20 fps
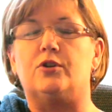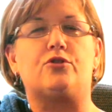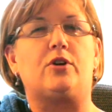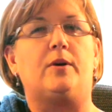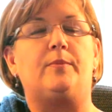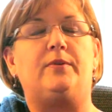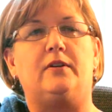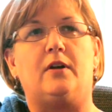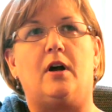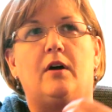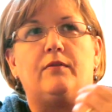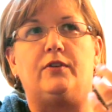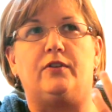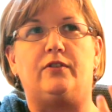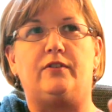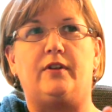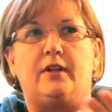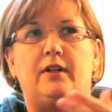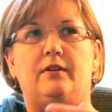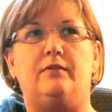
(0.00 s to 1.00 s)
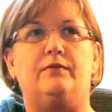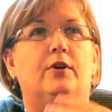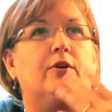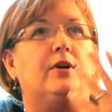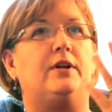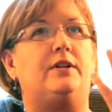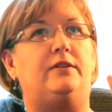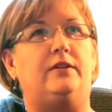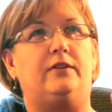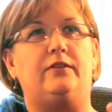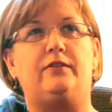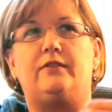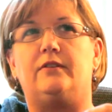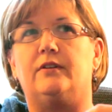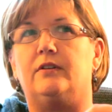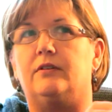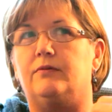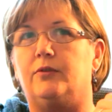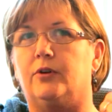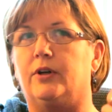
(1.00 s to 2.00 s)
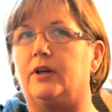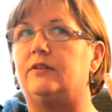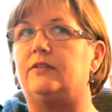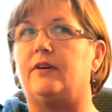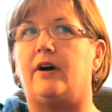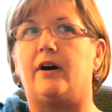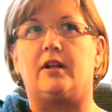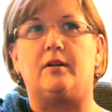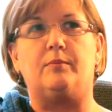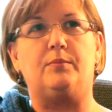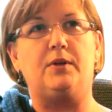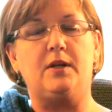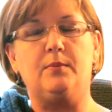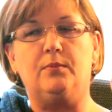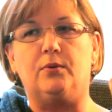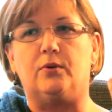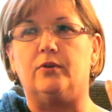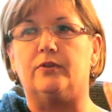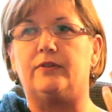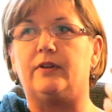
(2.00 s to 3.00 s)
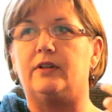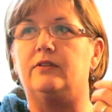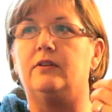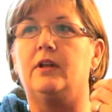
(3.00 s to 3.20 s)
traipsing off to study very distant, very exotic peoples.